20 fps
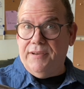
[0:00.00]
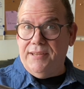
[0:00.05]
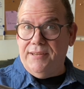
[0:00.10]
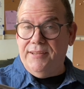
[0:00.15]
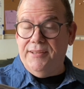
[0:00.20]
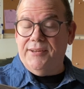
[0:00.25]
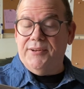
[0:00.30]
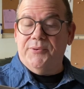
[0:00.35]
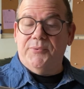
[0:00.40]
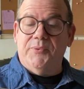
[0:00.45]

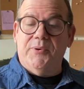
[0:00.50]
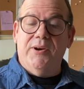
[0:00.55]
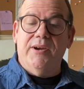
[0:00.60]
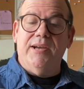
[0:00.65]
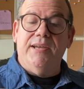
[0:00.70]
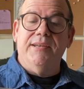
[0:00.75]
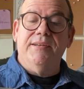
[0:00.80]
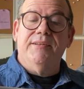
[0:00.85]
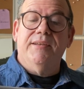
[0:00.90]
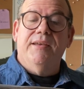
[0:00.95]
did it
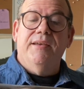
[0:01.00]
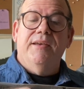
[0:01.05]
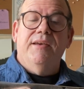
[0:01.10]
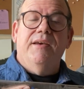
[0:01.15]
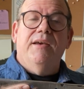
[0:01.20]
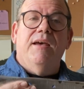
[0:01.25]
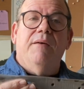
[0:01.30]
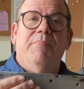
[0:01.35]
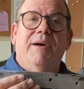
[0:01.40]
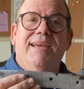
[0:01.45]
right,
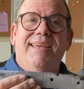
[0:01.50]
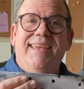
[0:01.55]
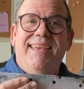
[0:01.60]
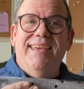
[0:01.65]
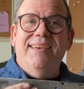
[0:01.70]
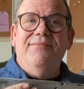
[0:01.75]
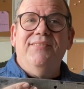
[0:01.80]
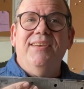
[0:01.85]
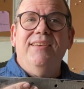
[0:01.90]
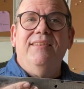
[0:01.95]
by
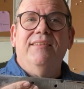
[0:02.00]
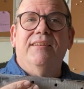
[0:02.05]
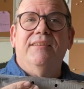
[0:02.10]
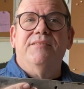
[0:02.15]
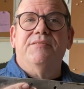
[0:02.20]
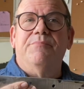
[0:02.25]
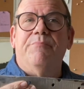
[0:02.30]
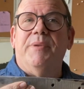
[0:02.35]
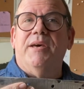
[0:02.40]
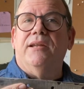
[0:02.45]
giving
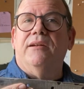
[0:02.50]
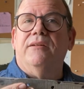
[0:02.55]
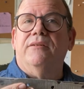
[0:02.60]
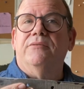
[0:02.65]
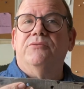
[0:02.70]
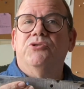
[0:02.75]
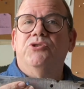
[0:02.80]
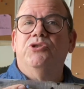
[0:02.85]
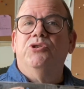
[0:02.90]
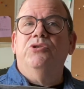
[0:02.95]
this
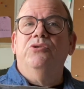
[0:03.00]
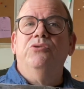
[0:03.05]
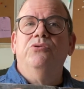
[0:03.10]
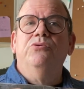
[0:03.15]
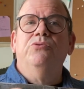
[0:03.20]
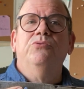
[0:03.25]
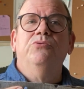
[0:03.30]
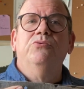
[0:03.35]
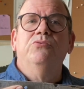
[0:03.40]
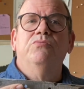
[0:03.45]
metal
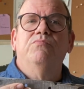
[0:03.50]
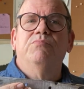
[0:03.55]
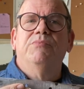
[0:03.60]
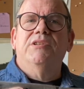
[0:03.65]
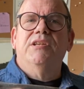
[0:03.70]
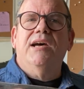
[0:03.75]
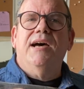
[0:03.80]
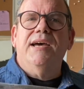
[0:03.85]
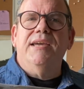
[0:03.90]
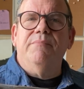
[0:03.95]
two
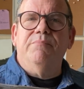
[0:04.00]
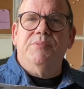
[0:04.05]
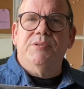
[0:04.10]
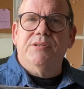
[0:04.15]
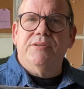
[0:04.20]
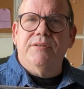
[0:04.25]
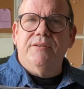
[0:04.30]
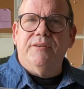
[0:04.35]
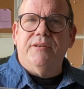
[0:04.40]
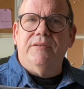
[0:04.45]

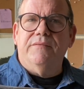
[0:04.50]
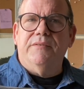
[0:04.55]
types of